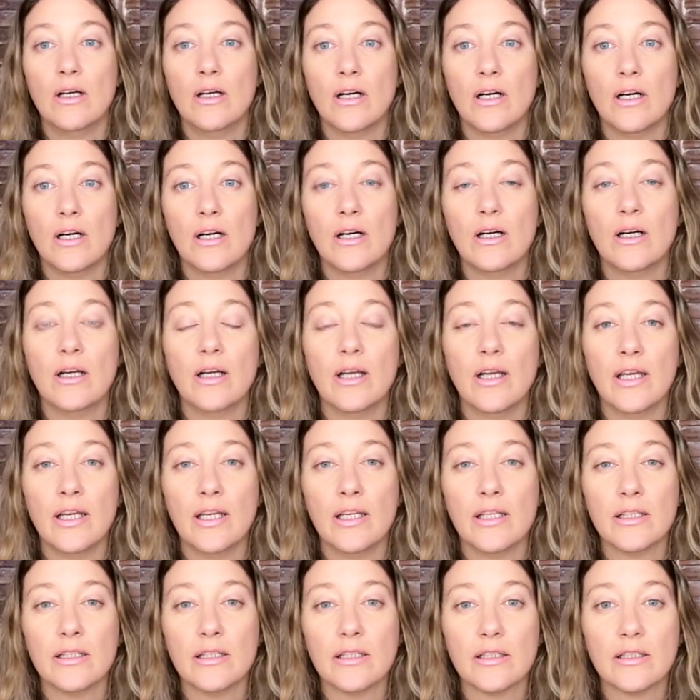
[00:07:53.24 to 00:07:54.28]

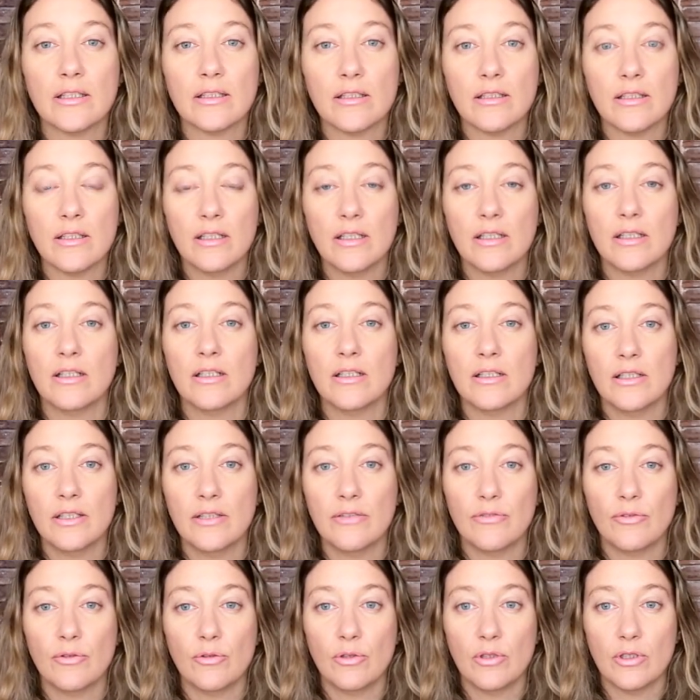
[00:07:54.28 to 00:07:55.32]
and
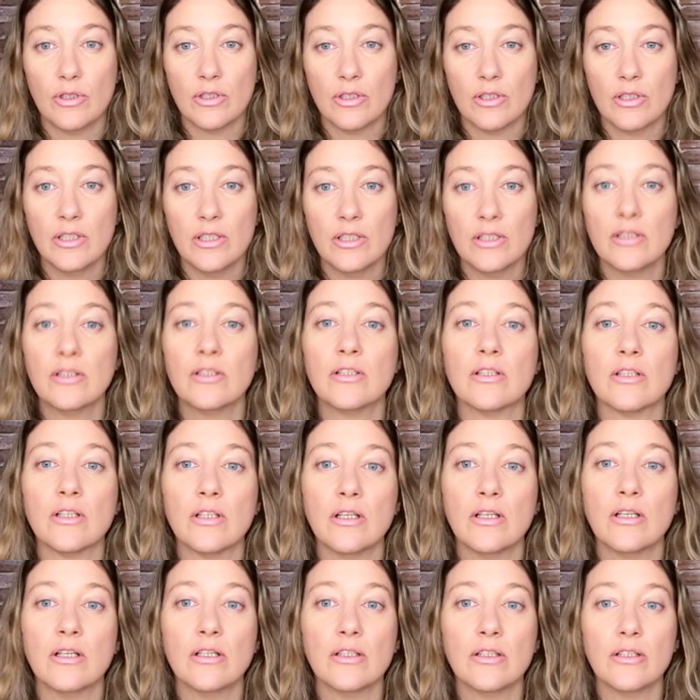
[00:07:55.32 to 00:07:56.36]
if you learn it
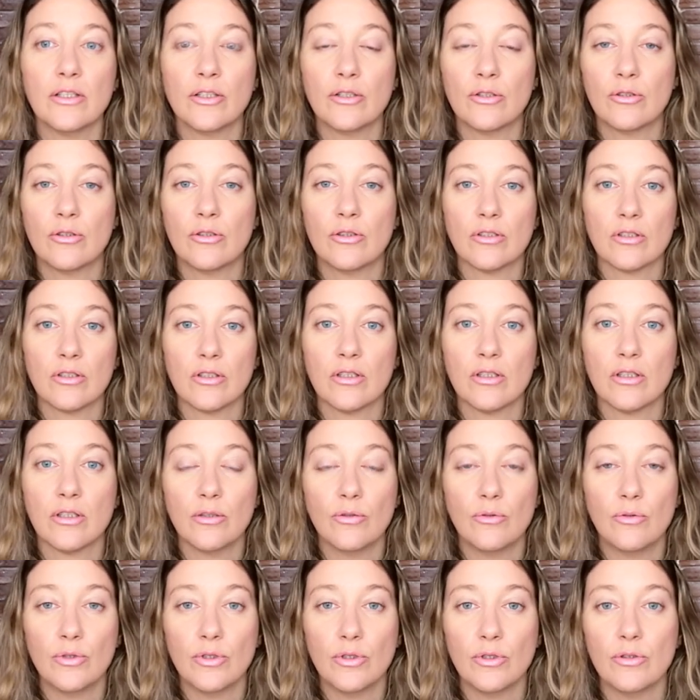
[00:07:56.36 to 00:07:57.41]
it
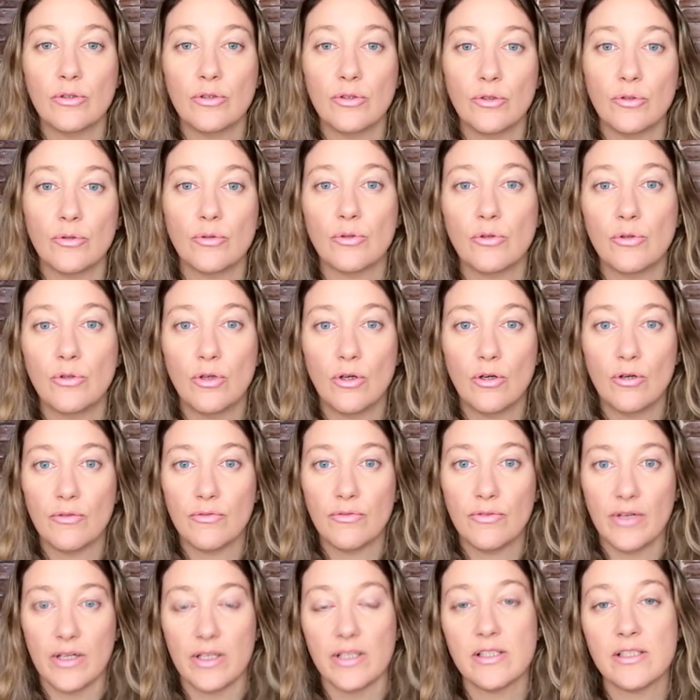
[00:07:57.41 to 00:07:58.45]
will you will go
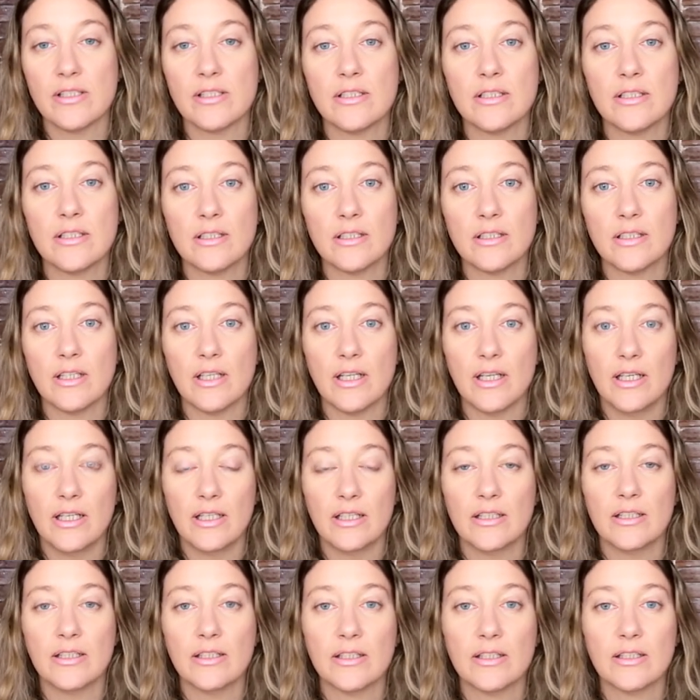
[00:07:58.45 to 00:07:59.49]
faster
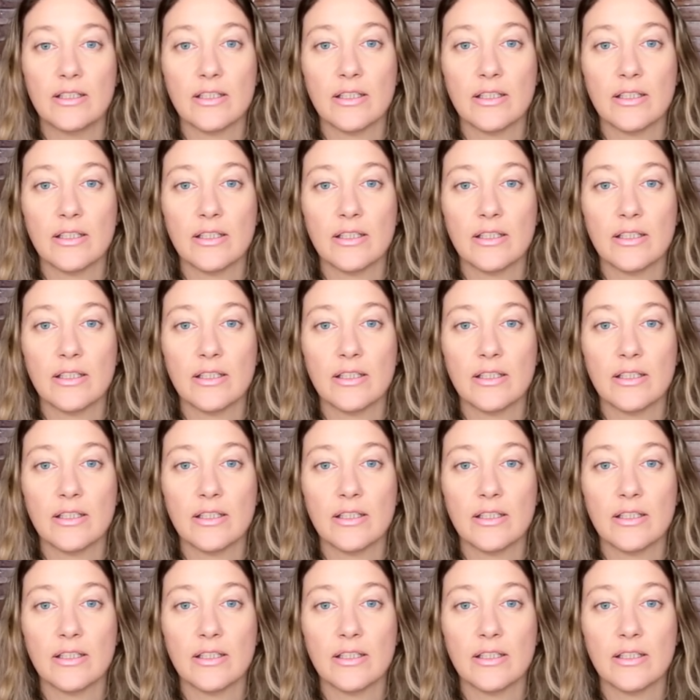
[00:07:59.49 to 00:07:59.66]
and